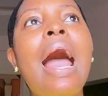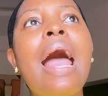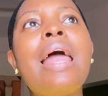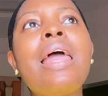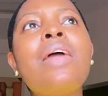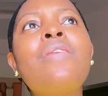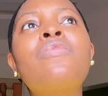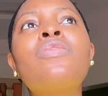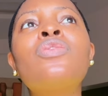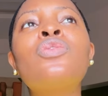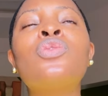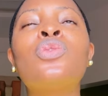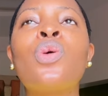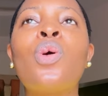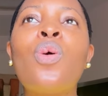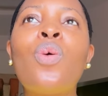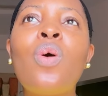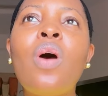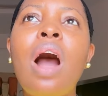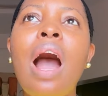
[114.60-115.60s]
even
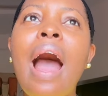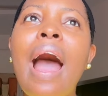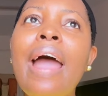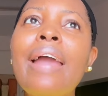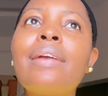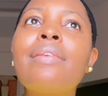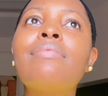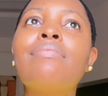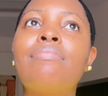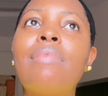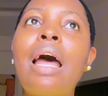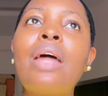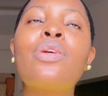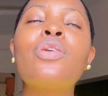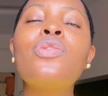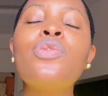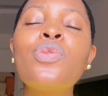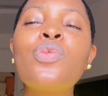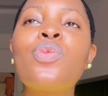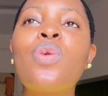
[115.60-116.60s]
though I
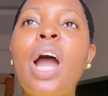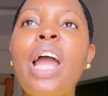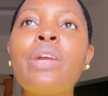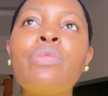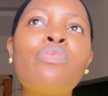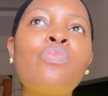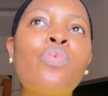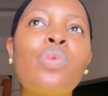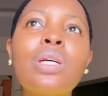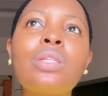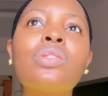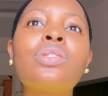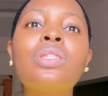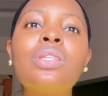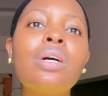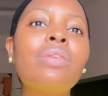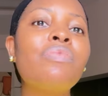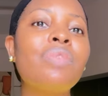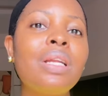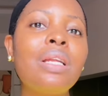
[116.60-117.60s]
don't know, I was
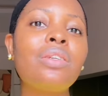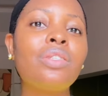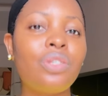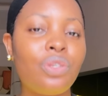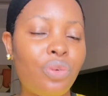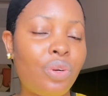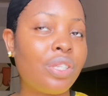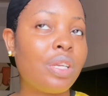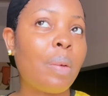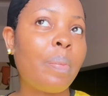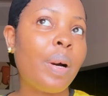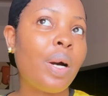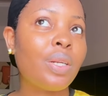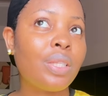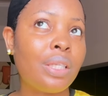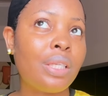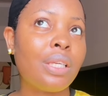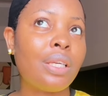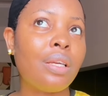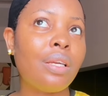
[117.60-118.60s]
not really serious
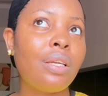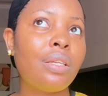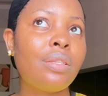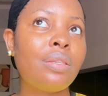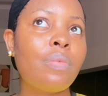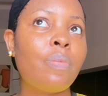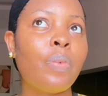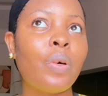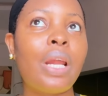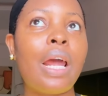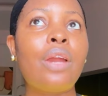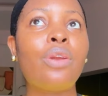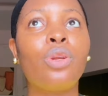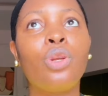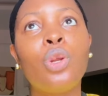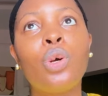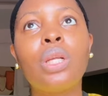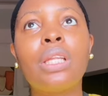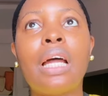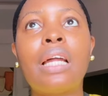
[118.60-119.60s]
about it, but I
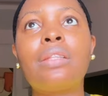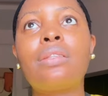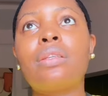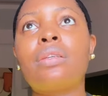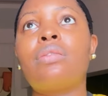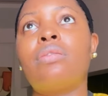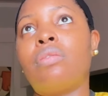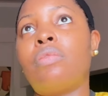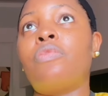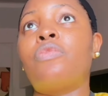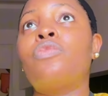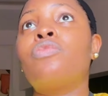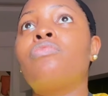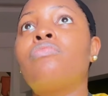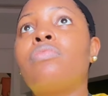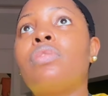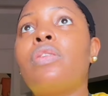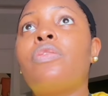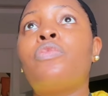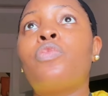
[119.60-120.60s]
know that
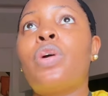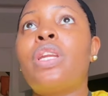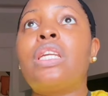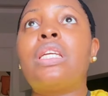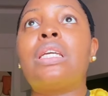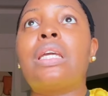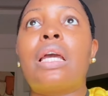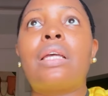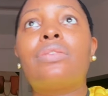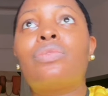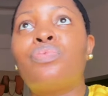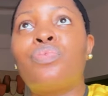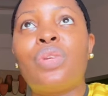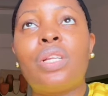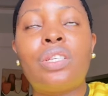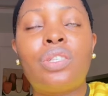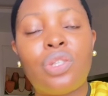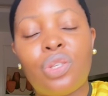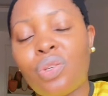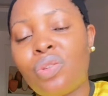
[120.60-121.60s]
even when it gets
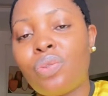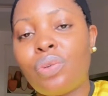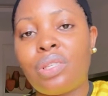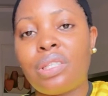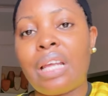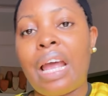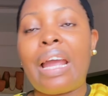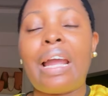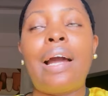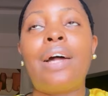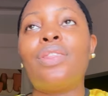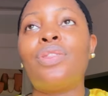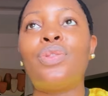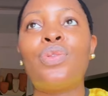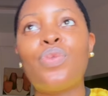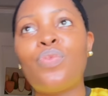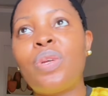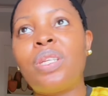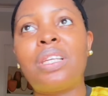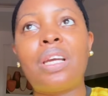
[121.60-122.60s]
really serious, I can
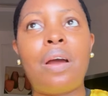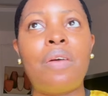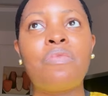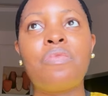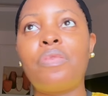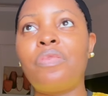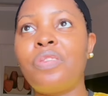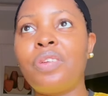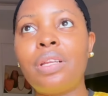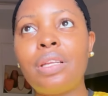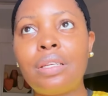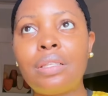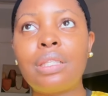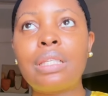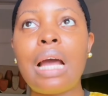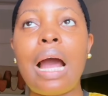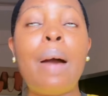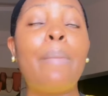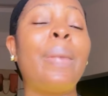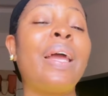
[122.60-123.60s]
do it, I can fulfill it.
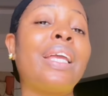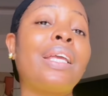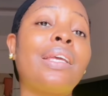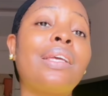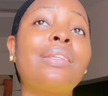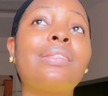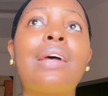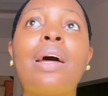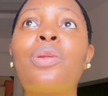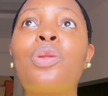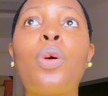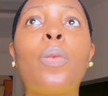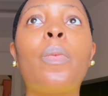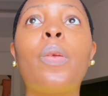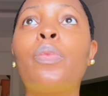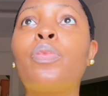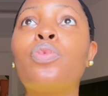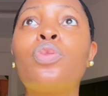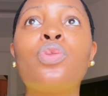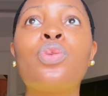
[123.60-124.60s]
And my kids are not
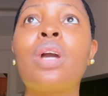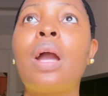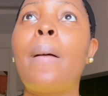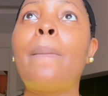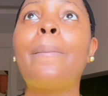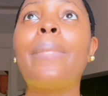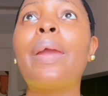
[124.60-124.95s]
people you can